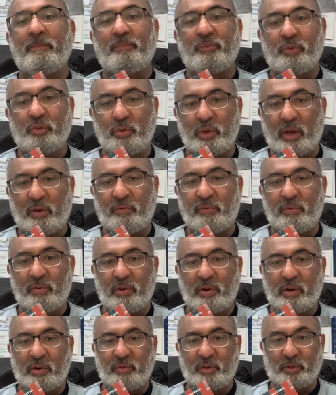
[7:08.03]
You have
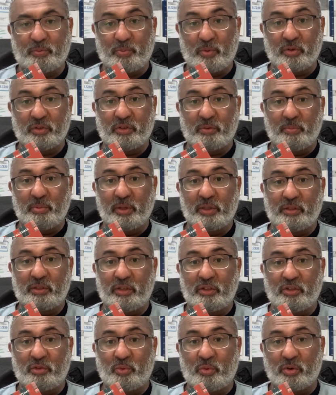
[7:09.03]
a
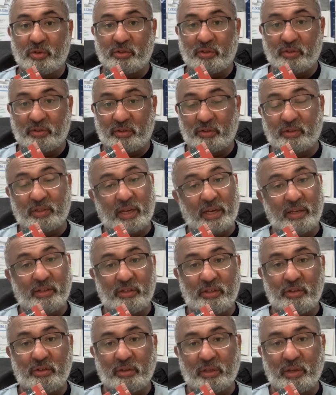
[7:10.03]
responsibility towards the
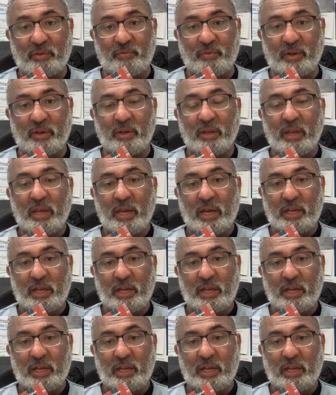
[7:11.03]
society you live in,